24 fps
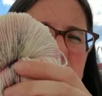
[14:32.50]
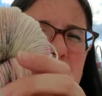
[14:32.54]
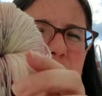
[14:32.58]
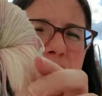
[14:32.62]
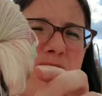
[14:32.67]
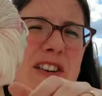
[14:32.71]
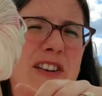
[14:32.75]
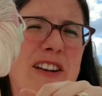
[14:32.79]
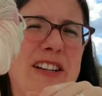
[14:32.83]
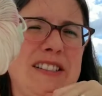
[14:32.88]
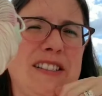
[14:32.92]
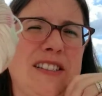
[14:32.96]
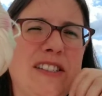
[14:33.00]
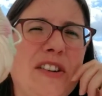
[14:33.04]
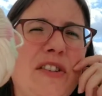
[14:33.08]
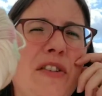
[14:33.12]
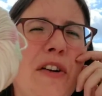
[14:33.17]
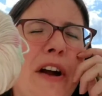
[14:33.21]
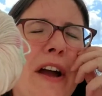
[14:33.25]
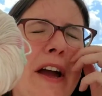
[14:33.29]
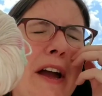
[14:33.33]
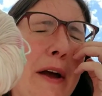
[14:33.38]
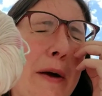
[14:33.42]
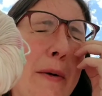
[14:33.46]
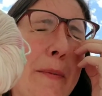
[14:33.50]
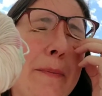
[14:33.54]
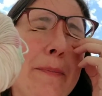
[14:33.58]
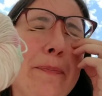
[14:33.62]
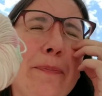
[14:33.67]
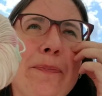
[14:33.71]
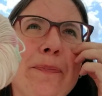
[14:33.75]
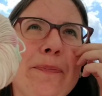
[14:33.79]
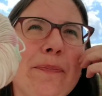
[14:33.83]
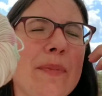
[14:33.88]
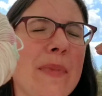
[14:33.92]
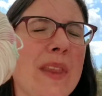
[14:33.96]
her Instagram,
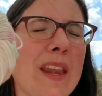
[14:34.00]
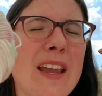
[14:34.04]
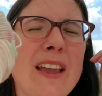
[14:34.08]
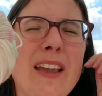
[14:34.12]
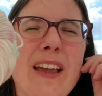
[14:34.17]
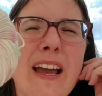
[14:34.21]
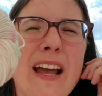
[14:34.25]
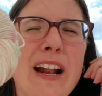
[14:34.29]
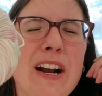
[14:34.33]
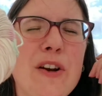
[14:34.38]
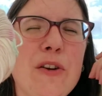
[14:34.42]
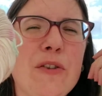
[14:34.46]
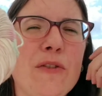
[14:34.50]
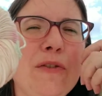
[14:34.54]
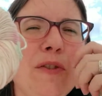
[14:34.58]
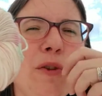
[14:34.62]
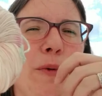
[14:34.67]
I don't know, a few